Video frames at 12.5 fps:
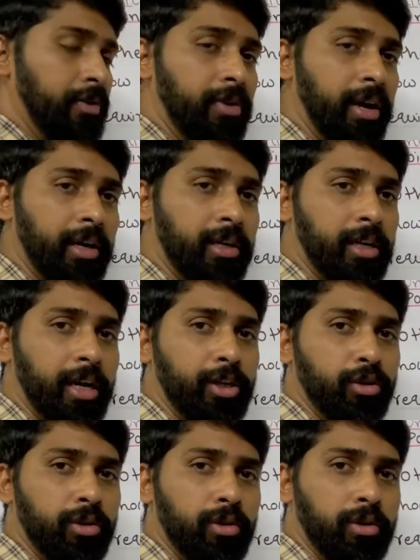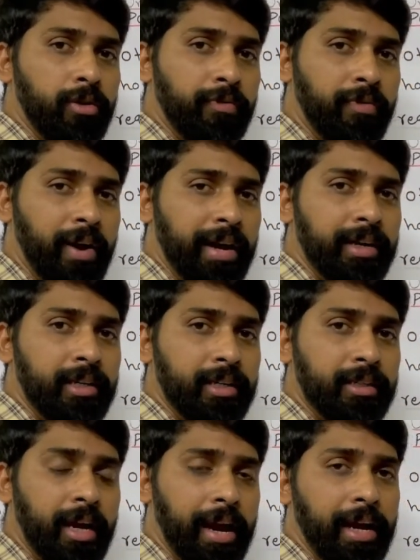we are trying to find
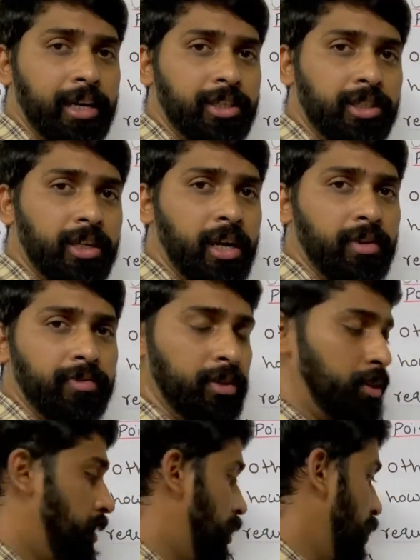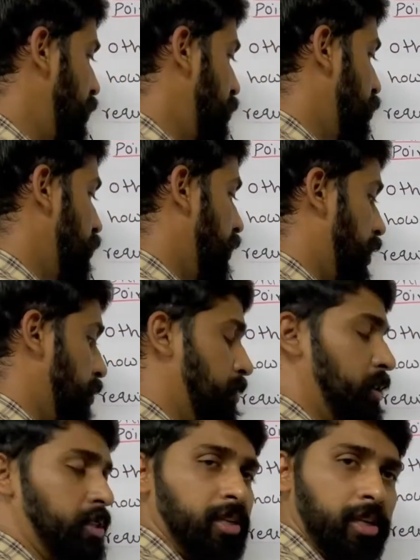the addition of these two
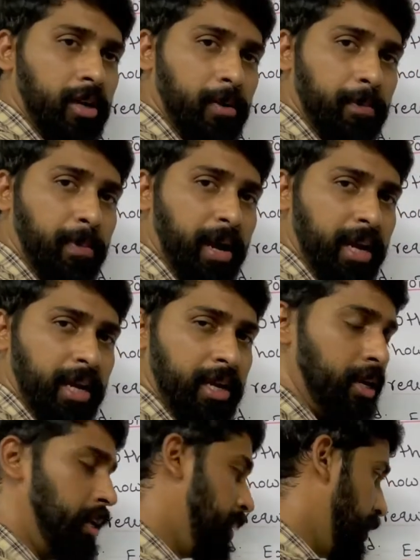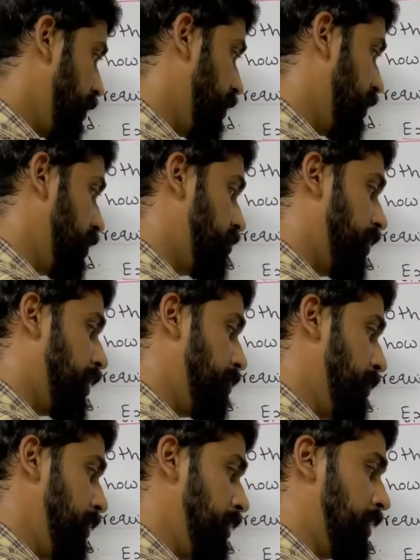variables by these
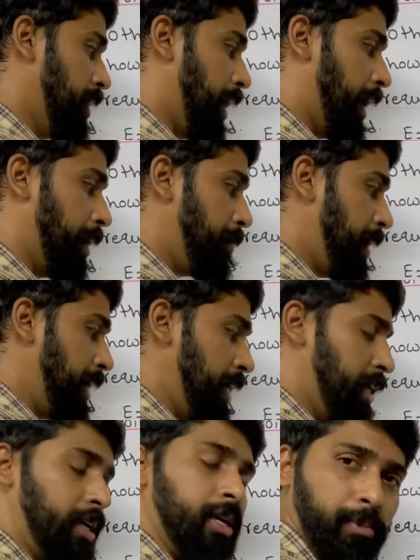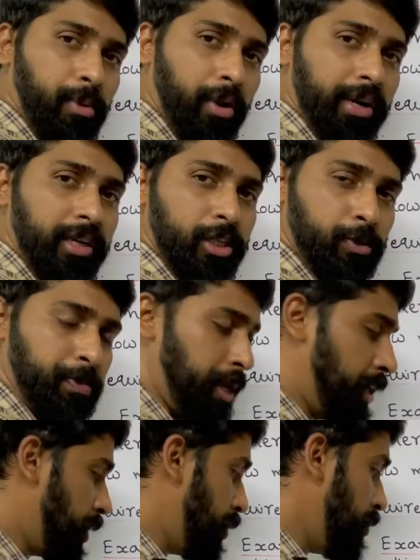variables and by pointers P
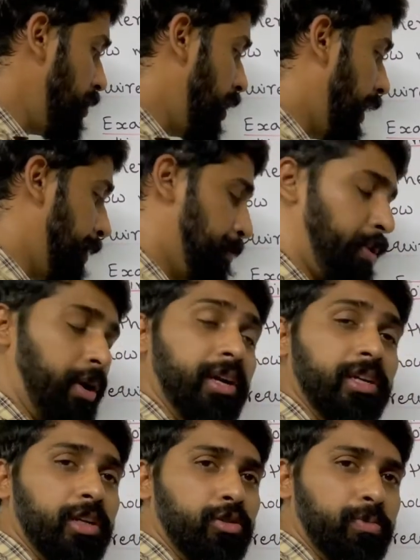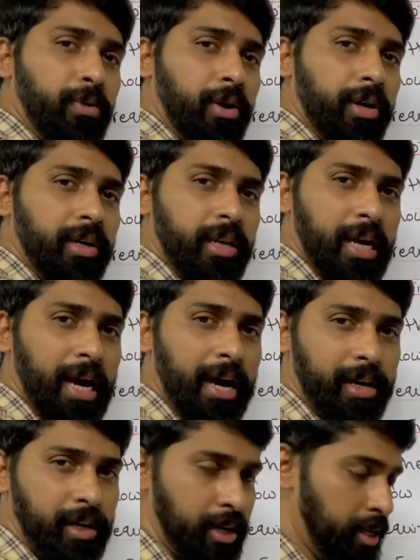and Q and pointer to pointer R and